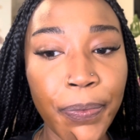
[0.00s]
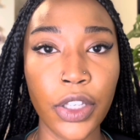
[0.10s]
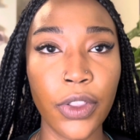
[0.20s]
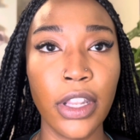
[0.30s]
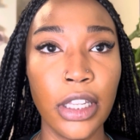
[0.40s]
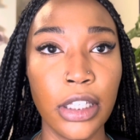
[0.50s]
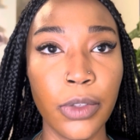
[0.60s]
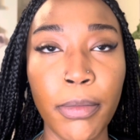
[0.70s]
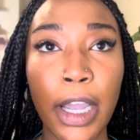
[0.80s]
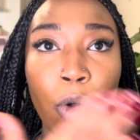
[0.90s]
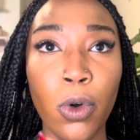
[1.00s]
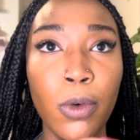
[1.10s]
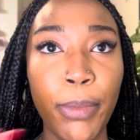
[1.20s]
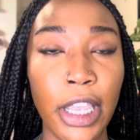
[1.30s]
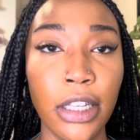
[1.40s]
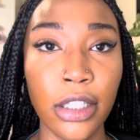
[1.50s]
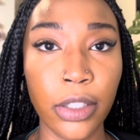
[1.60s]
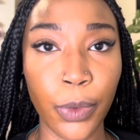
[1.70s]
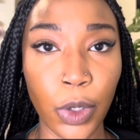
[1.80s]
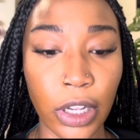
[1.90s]
So then this is what my whole
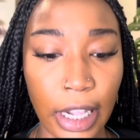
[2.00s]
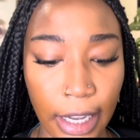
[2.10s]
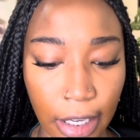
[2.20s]
base will look like.